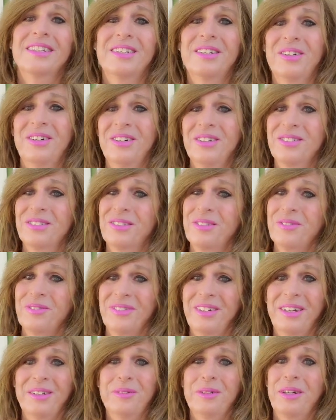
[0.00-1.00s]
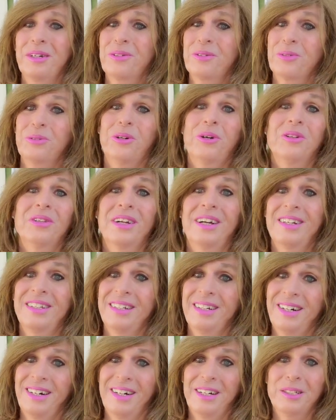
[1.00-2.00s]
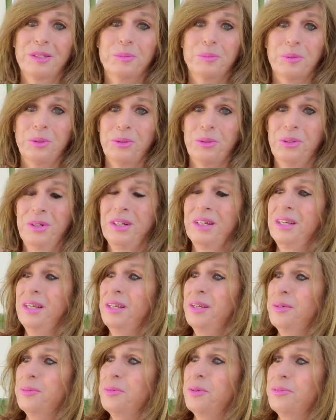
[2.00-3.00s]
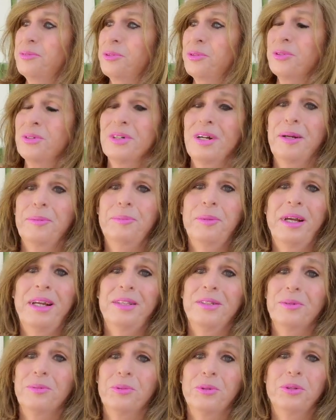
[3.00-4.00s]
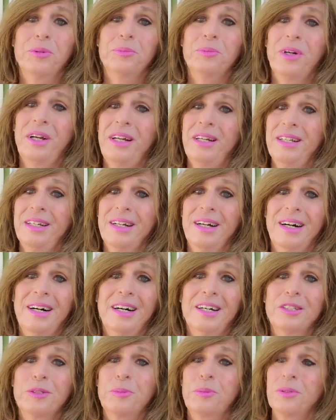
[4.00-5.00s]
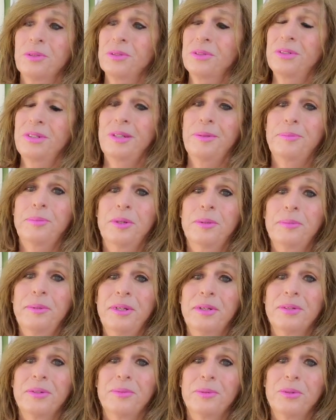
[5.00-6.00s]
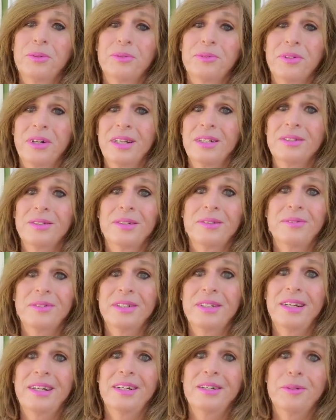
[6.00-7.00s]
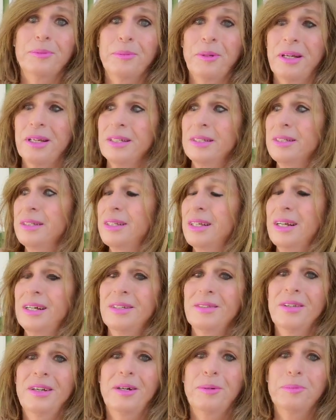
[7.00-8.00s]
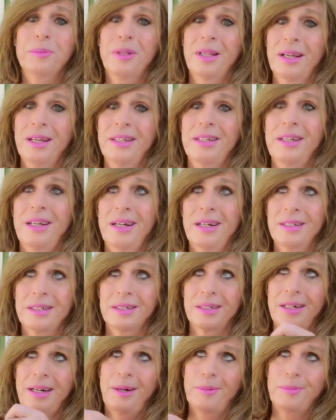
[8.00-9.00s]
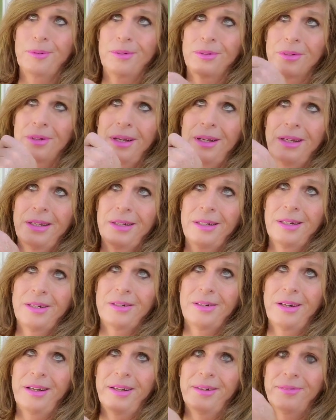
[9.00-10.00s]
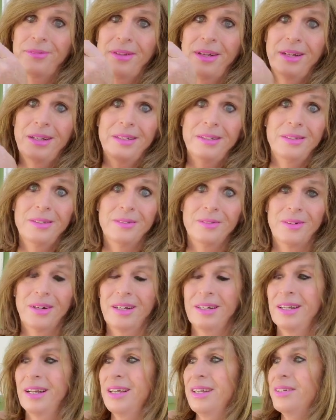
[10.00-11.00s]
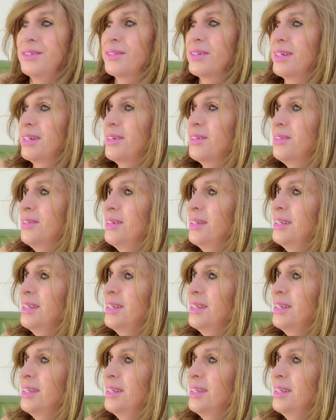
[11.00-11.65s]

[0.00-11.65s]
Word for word: the cost. I crawl out in a hospital before I pay the room rate in a hospital. Shit, put me on the roof. I don't even care, man. I'll help land the helicopter, laying there half dead. Right, I don't care.